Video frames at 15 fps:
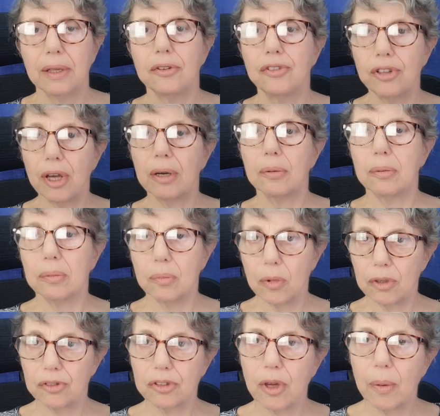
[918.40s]
So
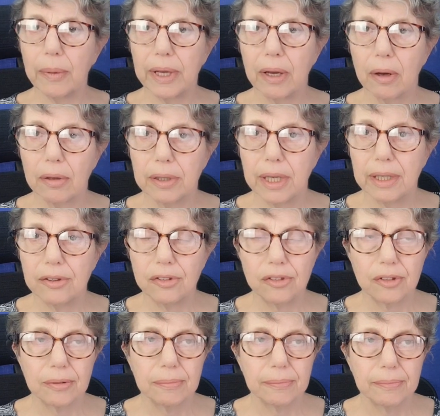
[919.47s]
what's going on
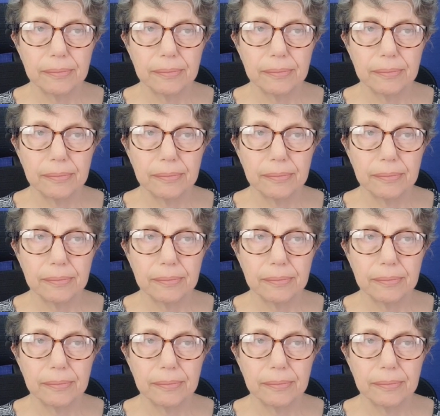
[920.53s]
is